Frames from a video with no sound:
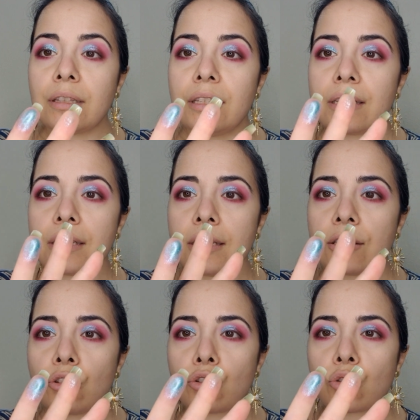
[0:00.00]
This is
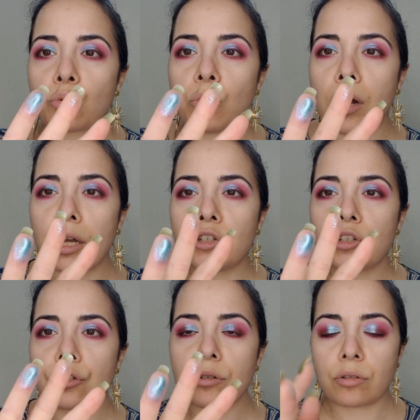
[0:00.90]
the
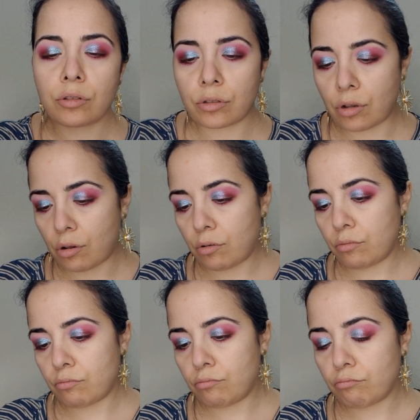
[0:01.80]
swatch, so,
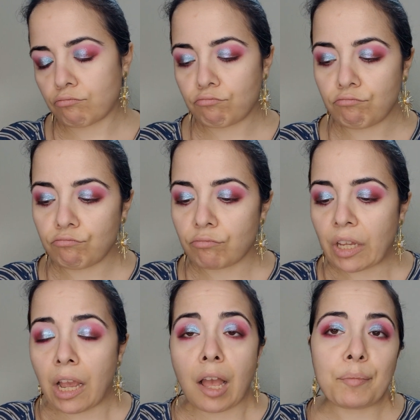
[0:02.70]

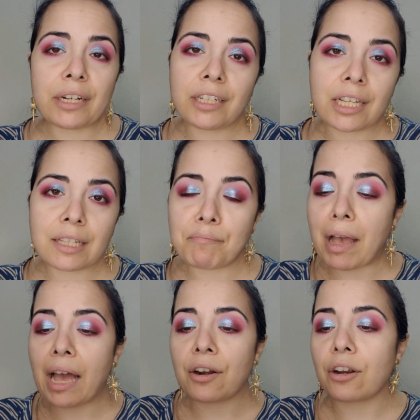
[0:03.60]
but it doesn't
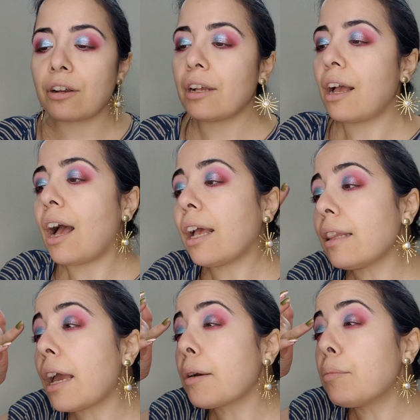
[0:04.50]
matter. I
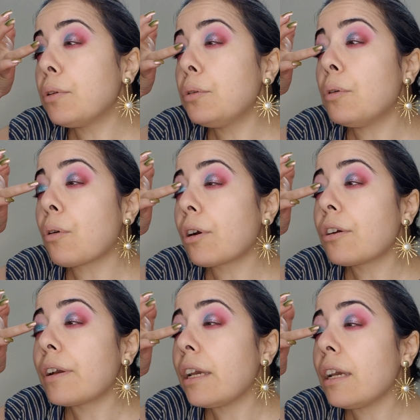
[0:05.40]
like blue or
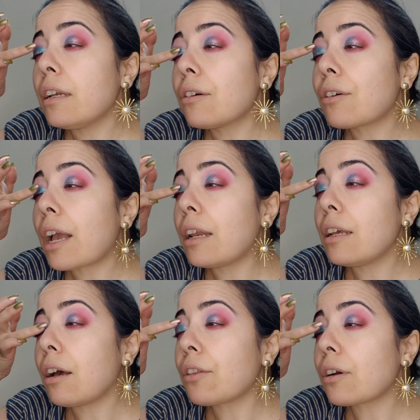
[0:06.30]
green or any
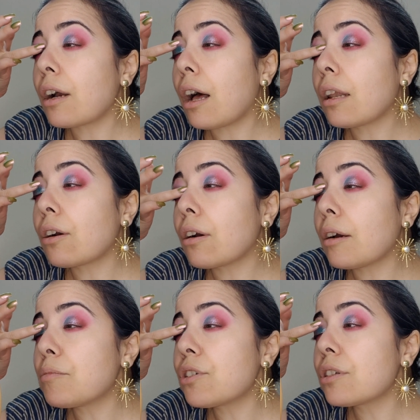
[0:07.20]
other color.
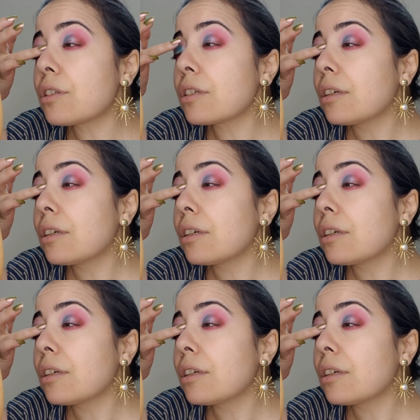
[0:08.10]
I'm just